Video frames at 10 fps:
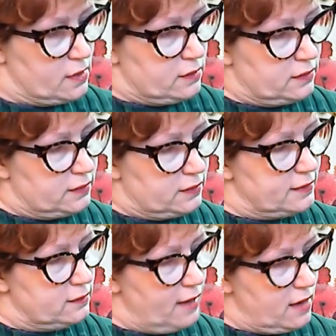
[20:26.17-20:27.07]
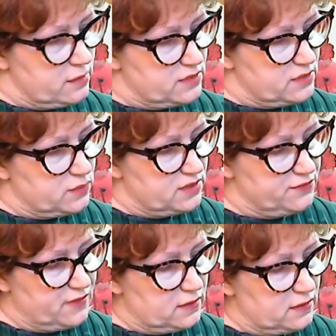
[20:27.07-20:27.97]
The little house was
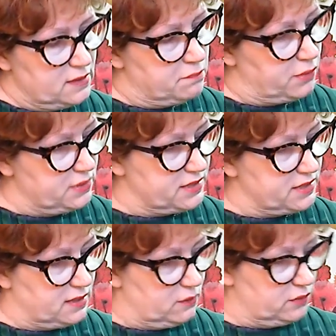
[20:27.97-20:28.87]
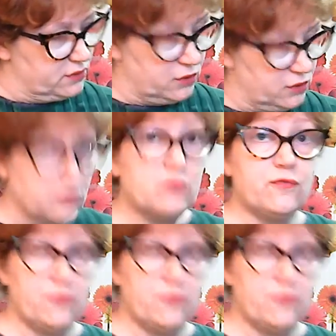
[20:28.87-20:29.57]
fairly bursting with good